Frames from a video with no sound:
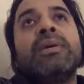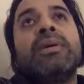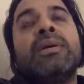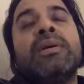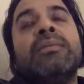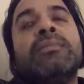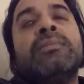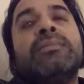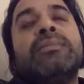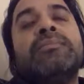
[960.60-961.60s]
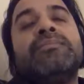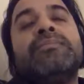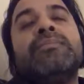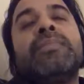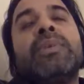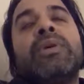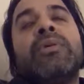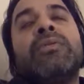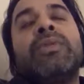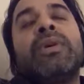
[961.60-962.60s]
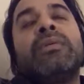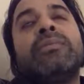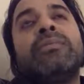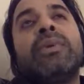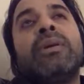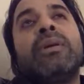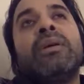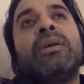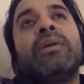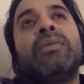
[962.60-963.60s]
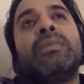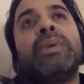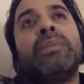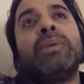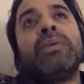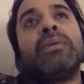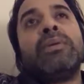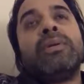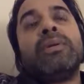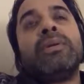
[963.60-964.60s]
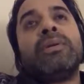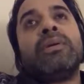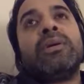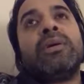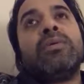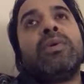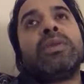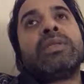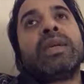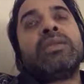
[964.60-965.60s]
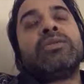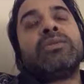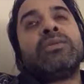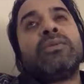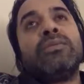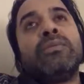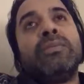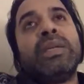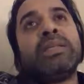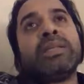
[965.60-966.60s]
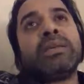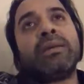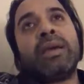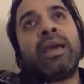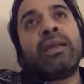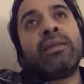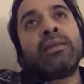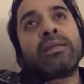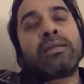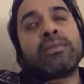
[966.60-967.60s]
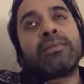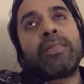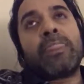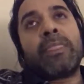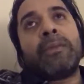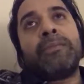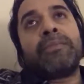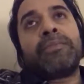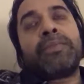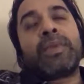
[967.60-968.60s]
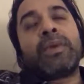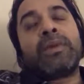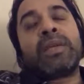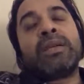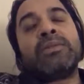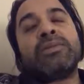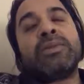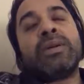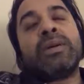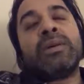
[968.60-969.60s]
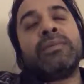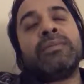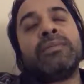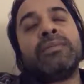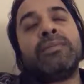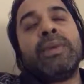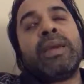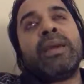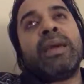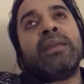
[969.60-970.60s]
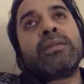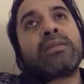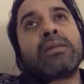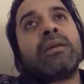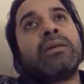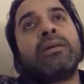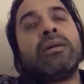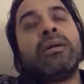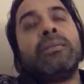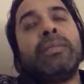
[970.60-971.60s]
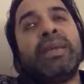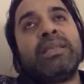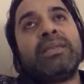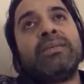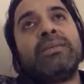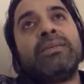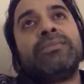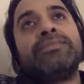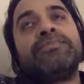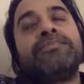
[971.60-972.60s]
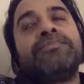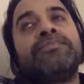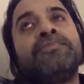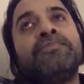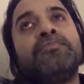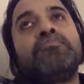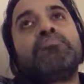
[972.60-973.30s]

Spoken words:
um, of our people who are trying to meet ends, try to make ends meet. Mm.